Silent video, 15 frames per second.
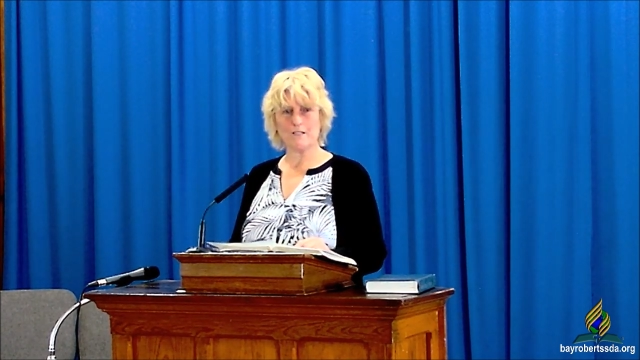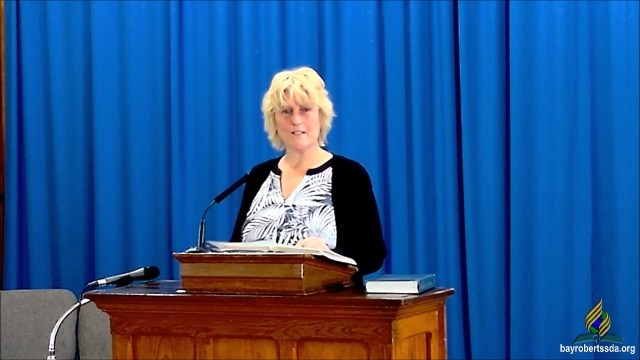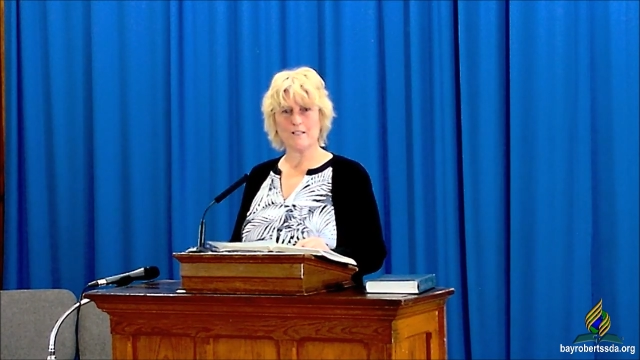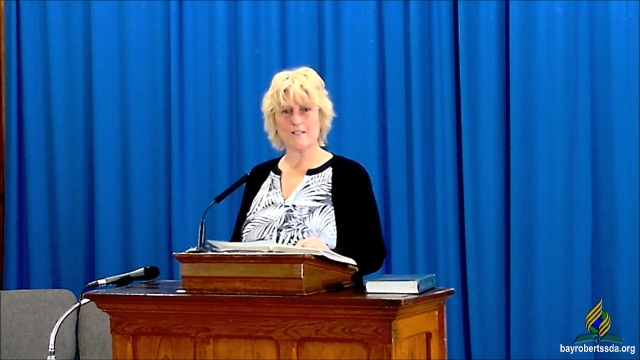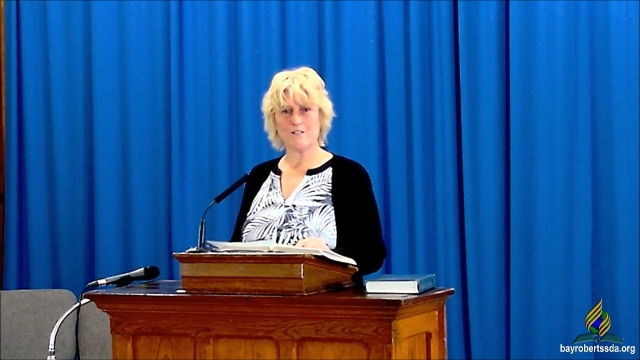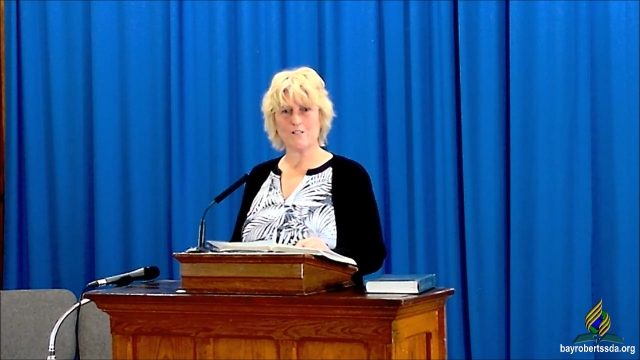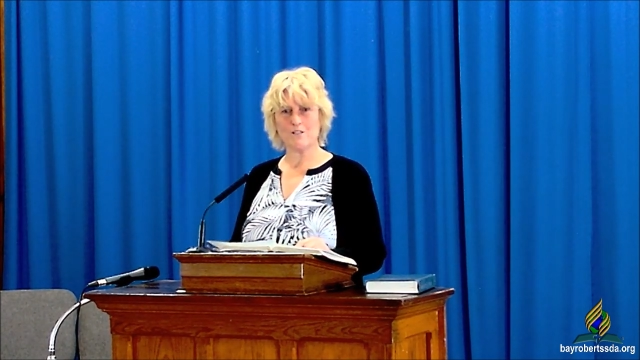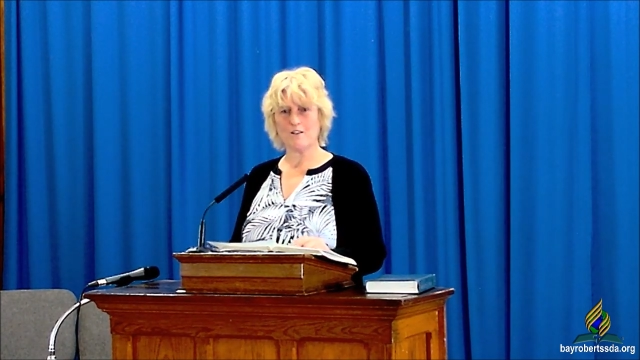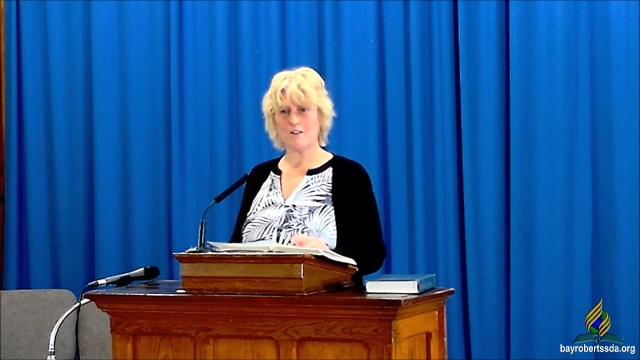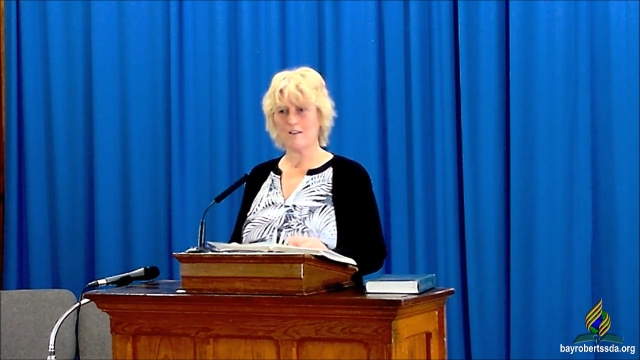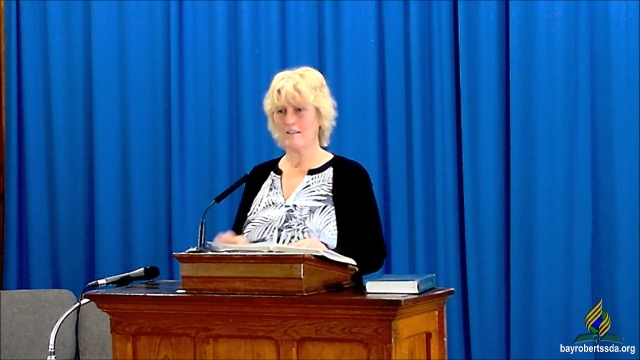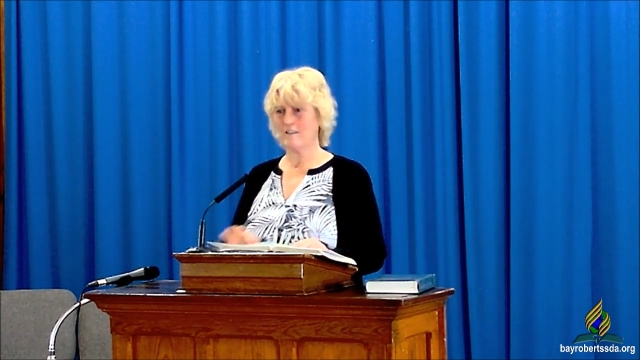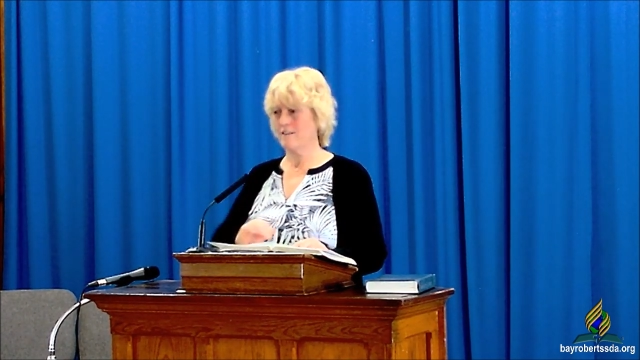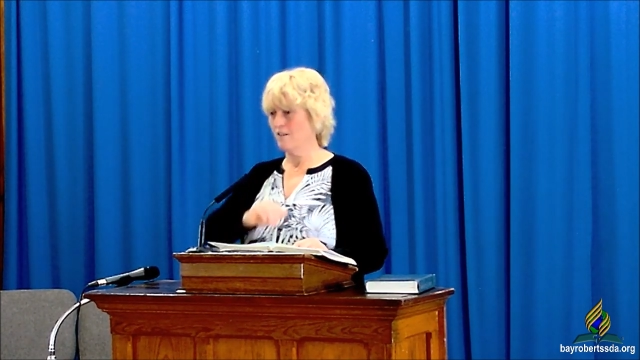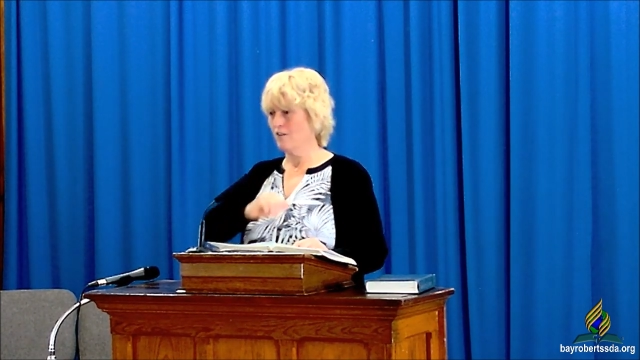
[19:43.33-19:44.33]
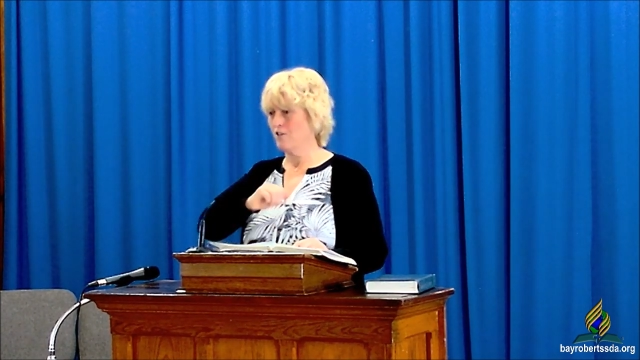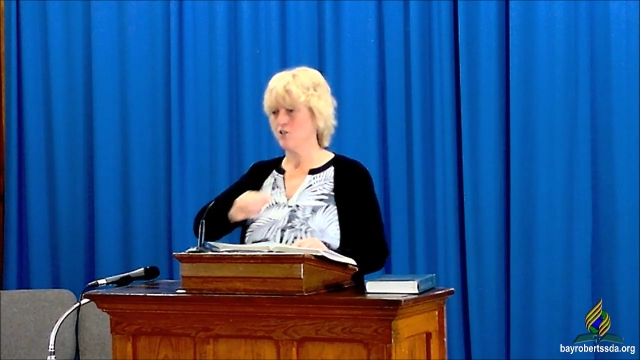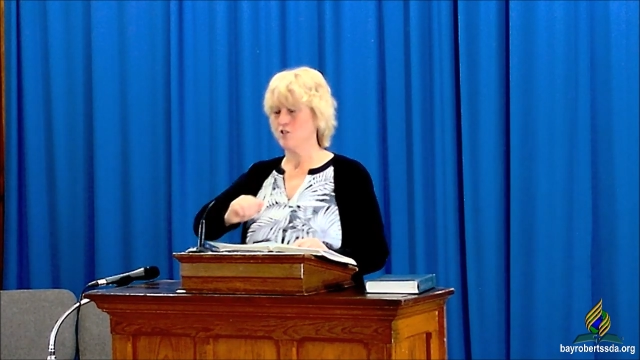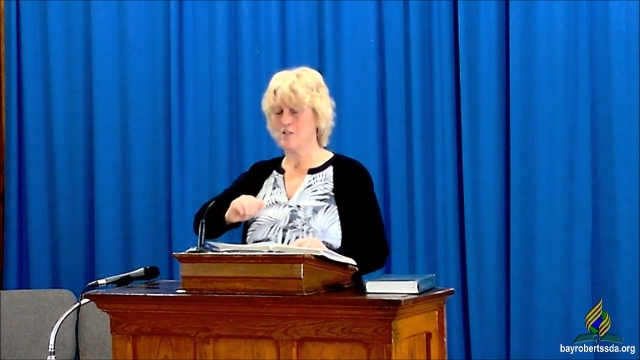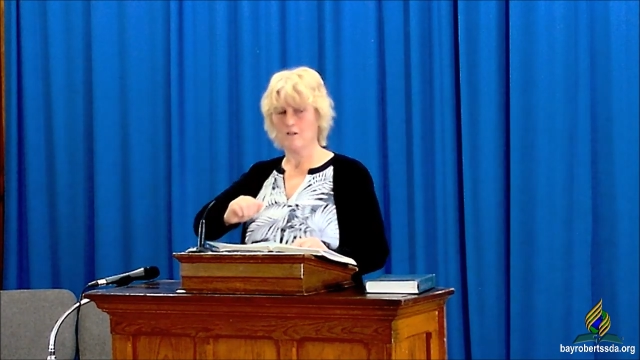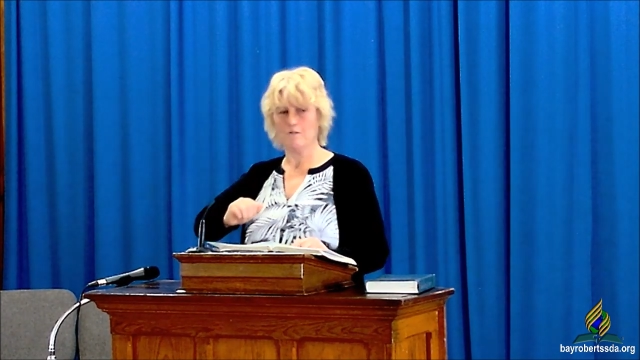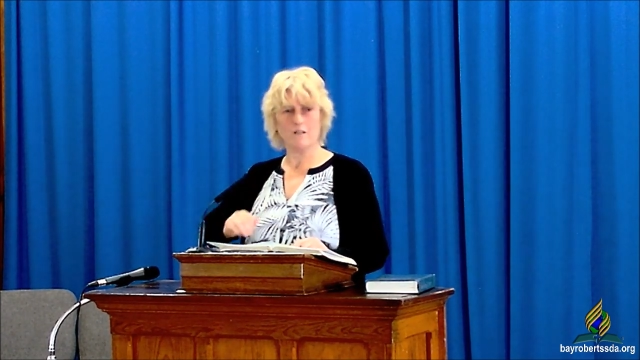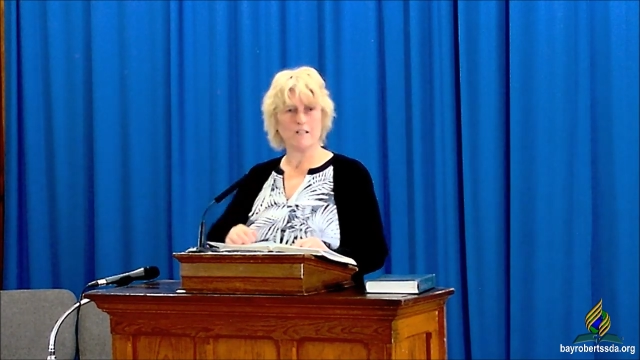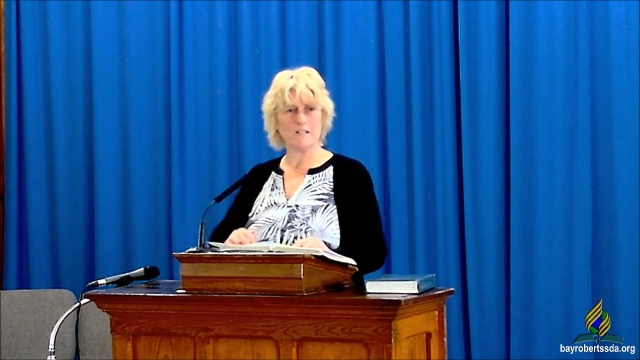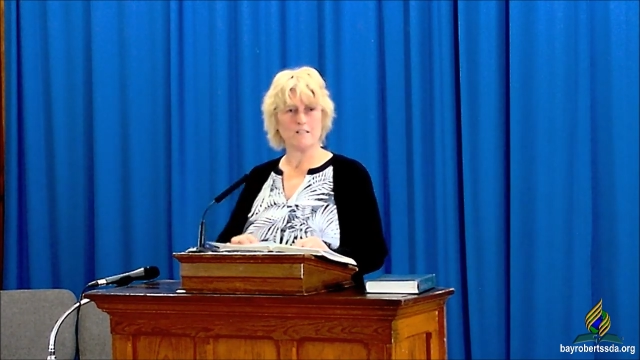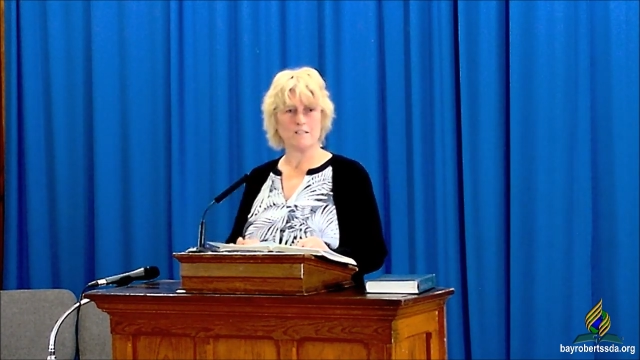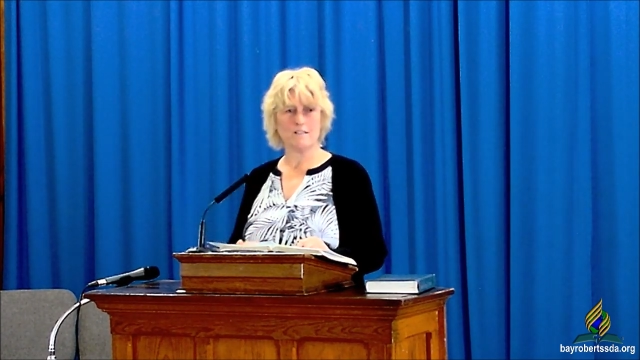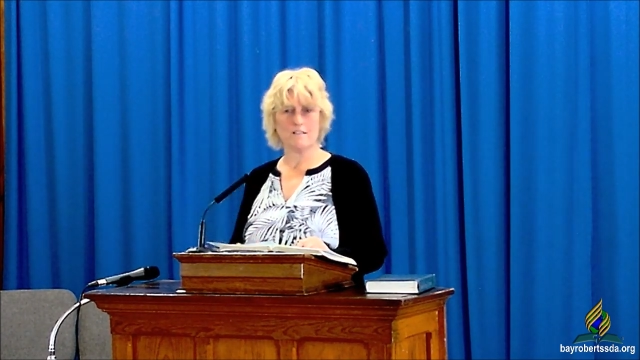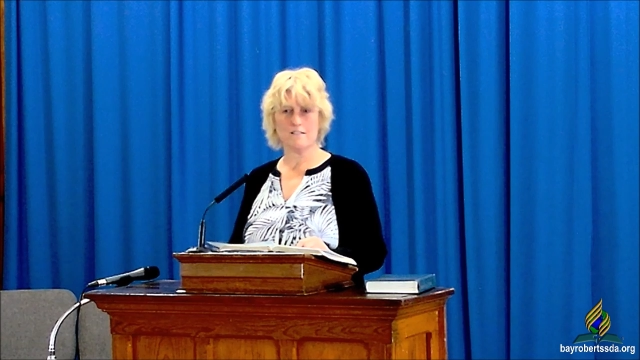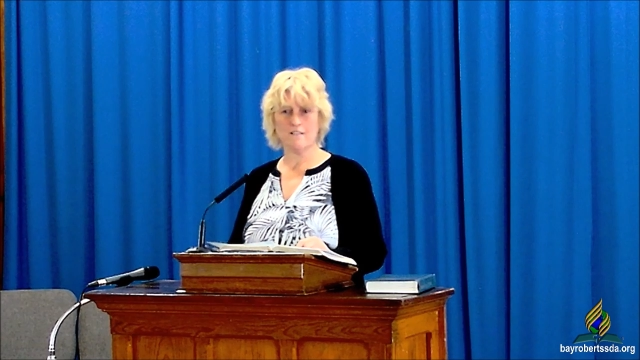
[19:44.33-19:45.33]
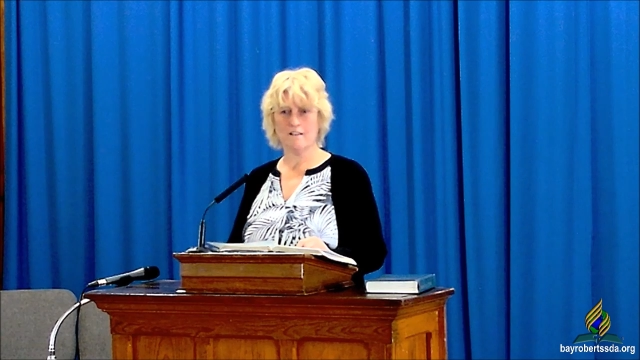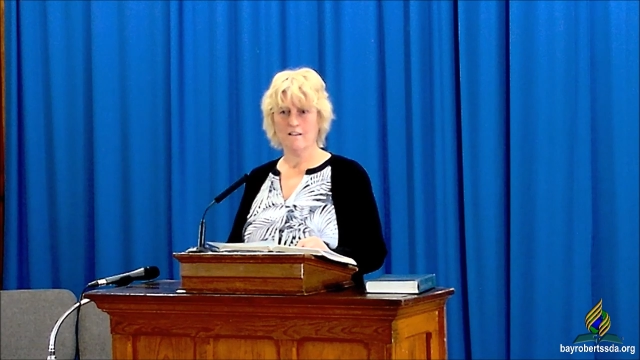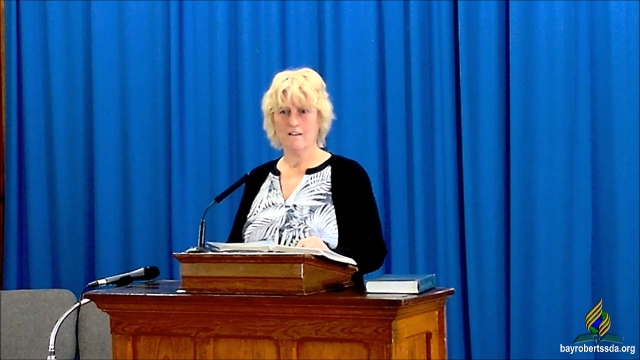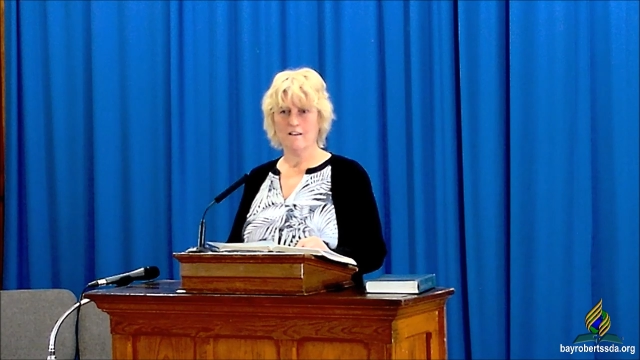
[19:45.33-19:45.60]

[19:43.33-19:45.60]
he nudged him and he says,